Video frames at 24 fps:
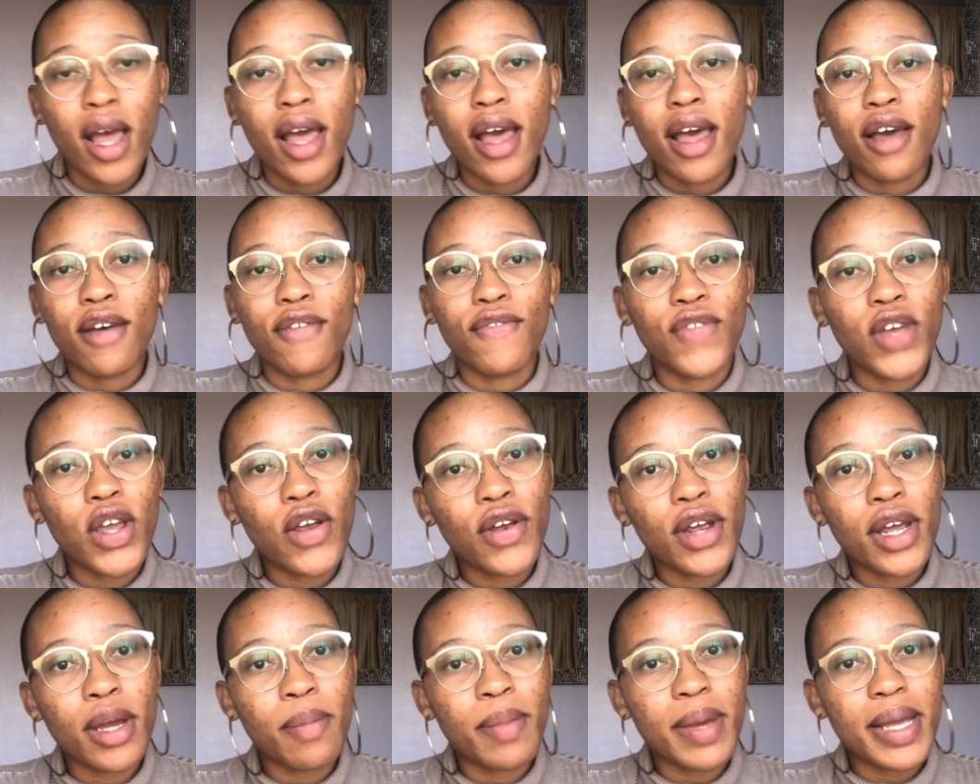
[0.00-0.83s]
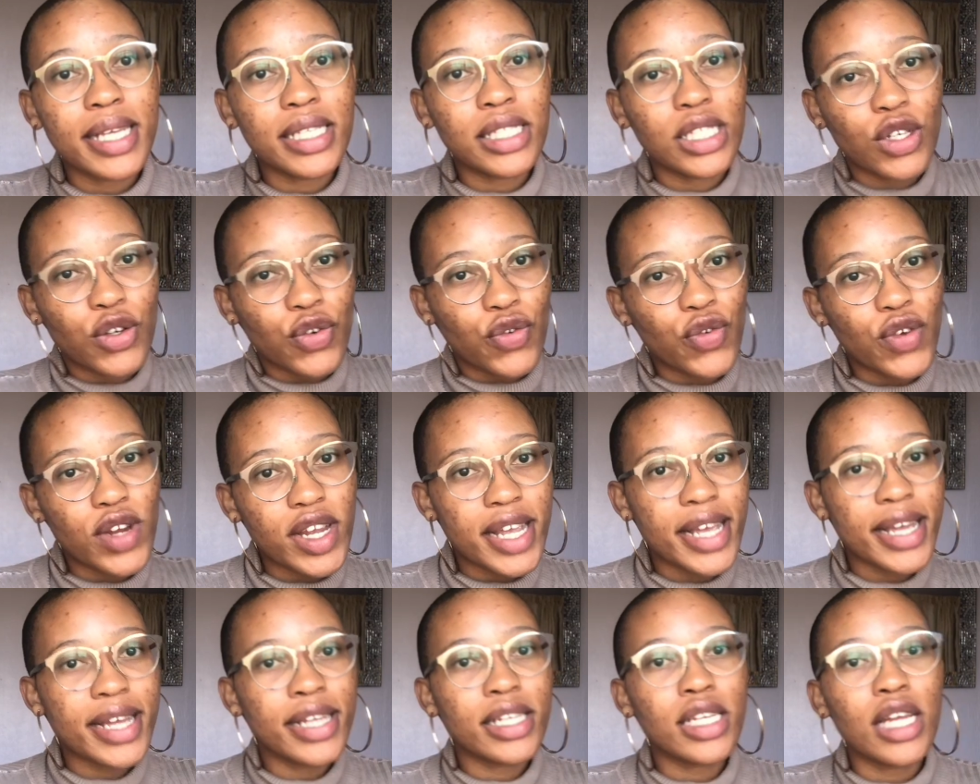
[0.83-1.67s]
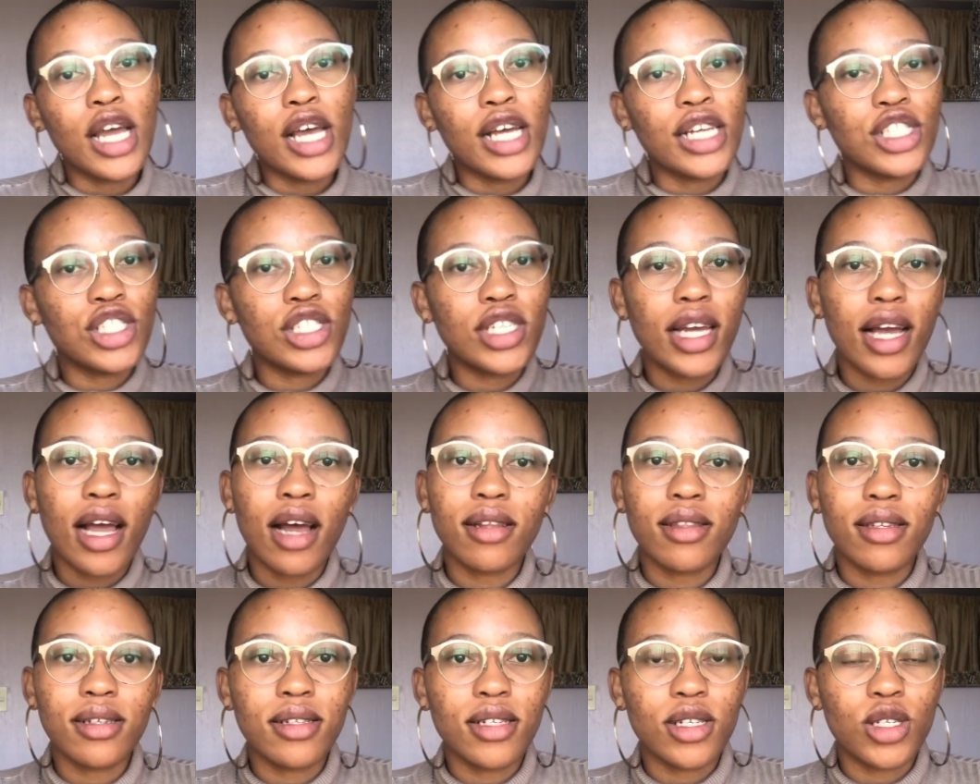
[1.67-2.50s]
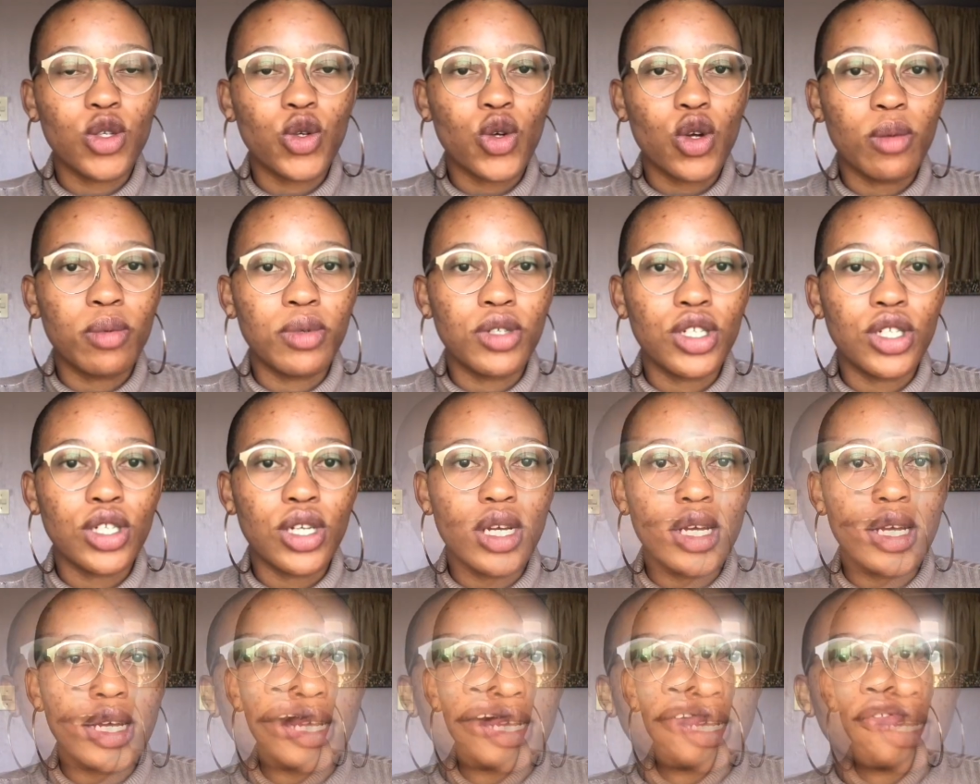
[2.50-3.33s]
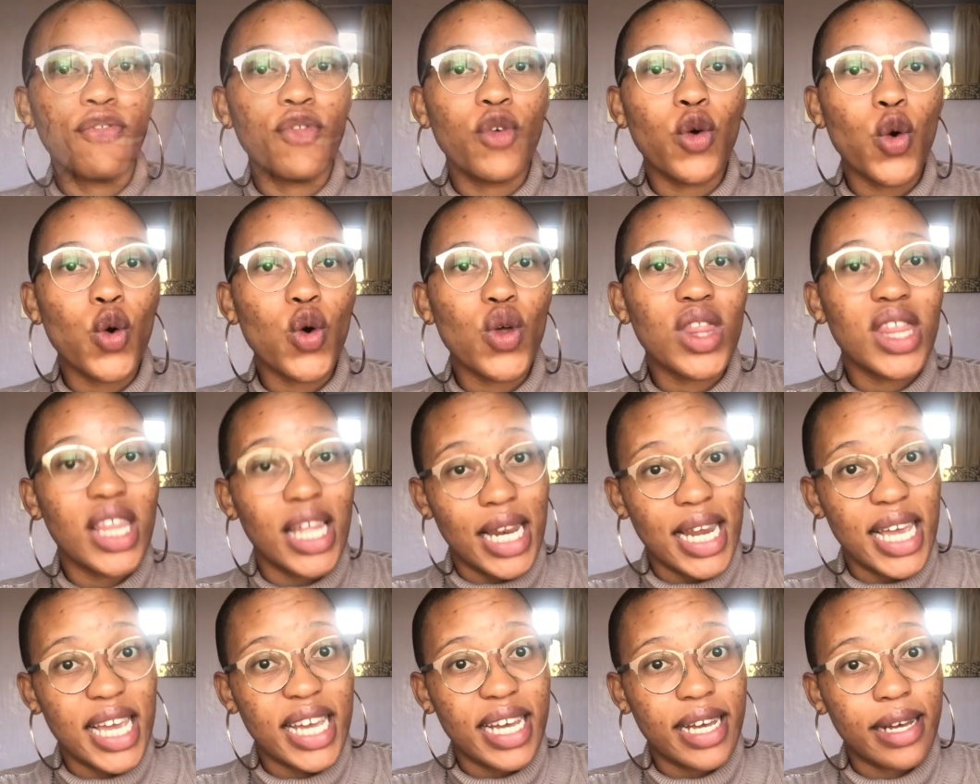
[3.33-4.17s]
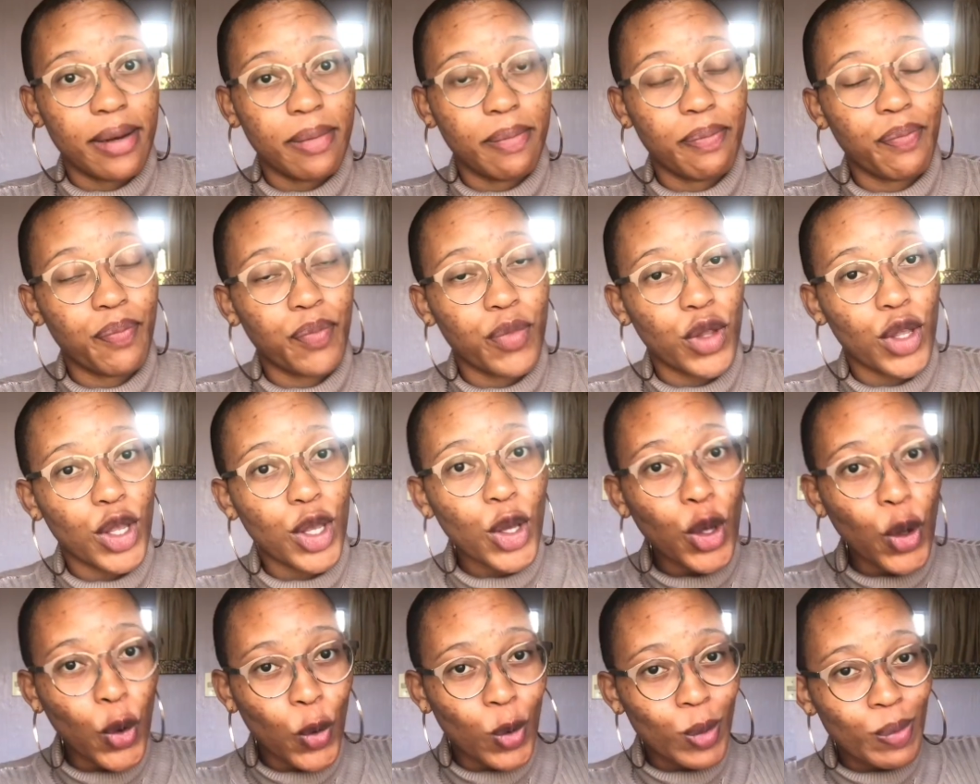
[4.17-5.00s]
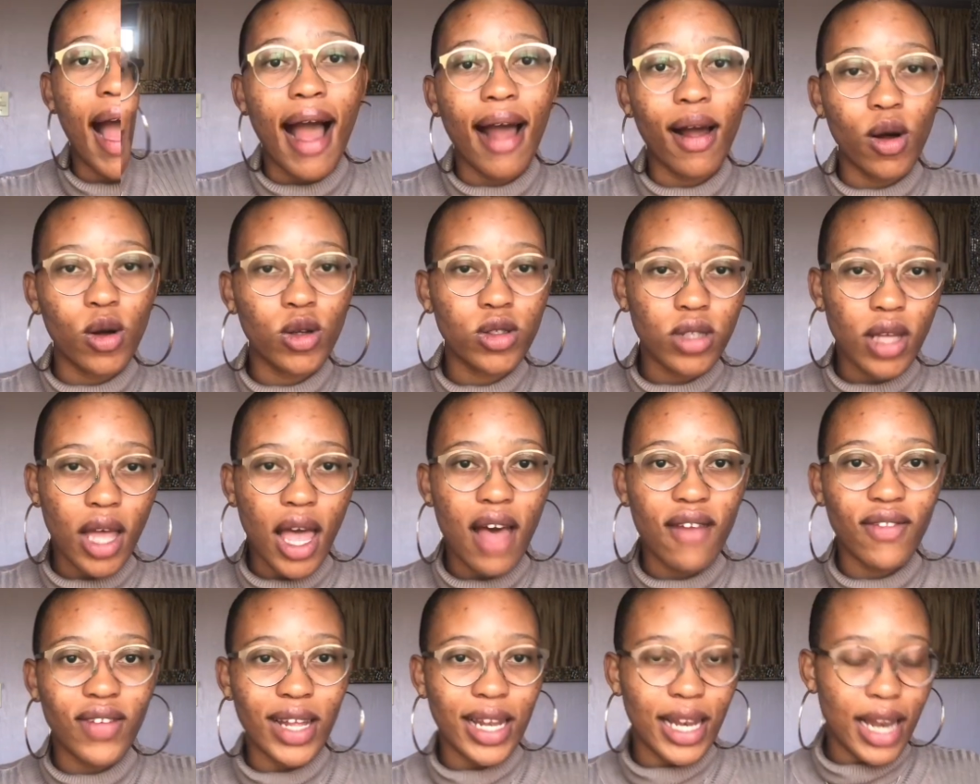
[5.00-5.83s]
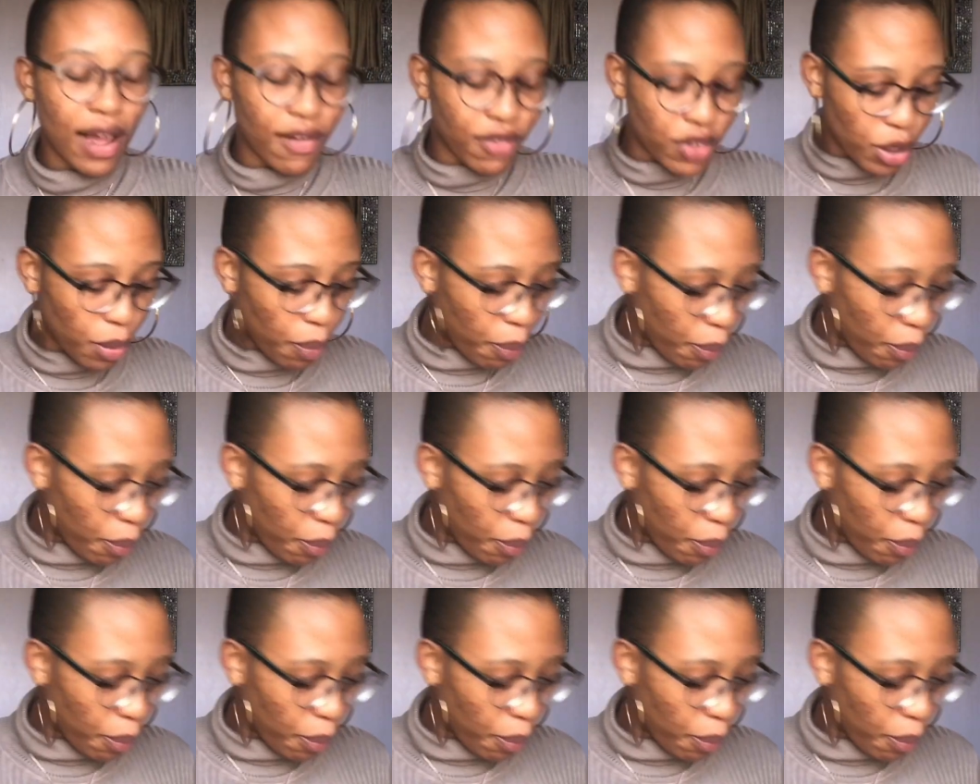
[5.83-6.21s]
Very amazing read. Check out the description for the link. Cool. I also have a lovely